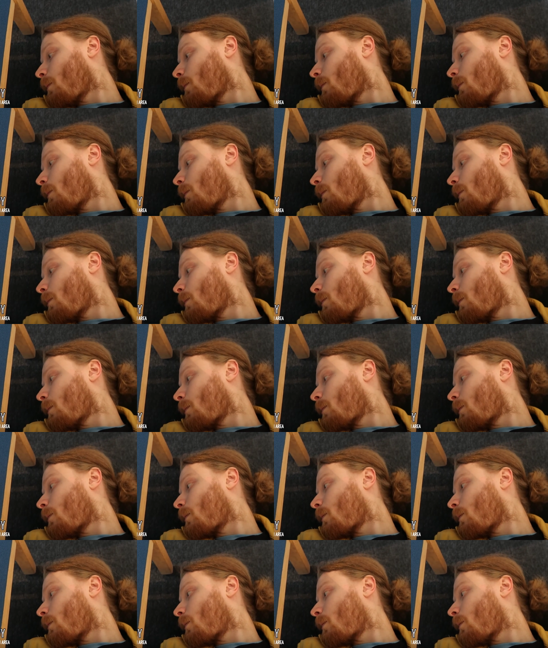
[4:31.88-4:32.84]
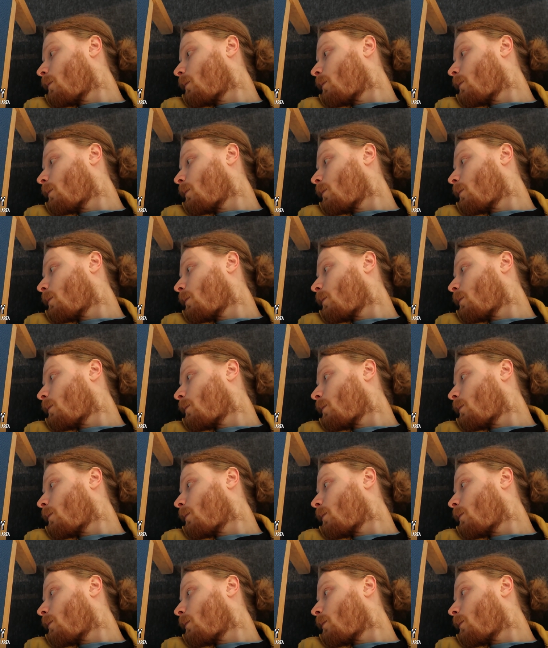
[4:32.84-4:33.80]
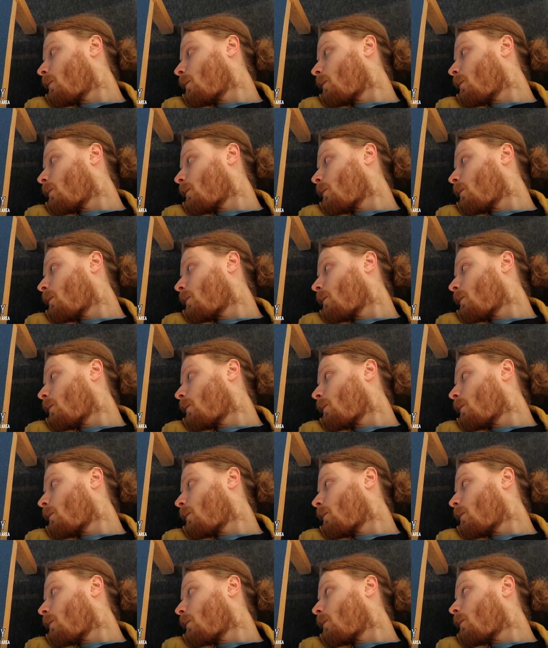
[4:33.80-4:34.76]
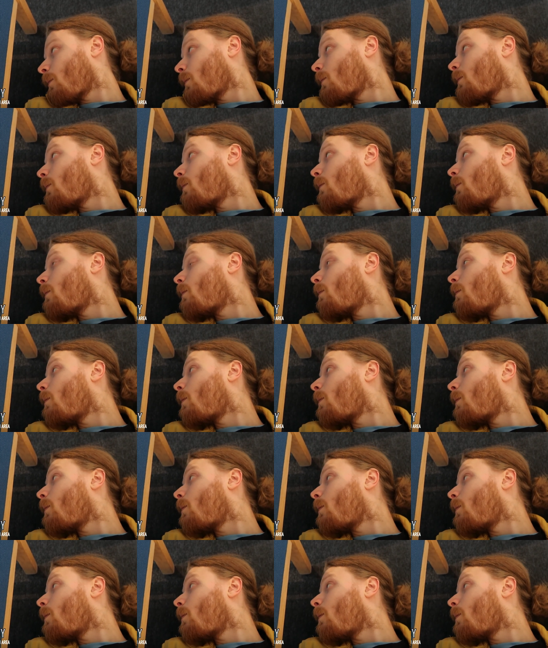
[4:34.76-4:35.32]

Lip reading: [no speech]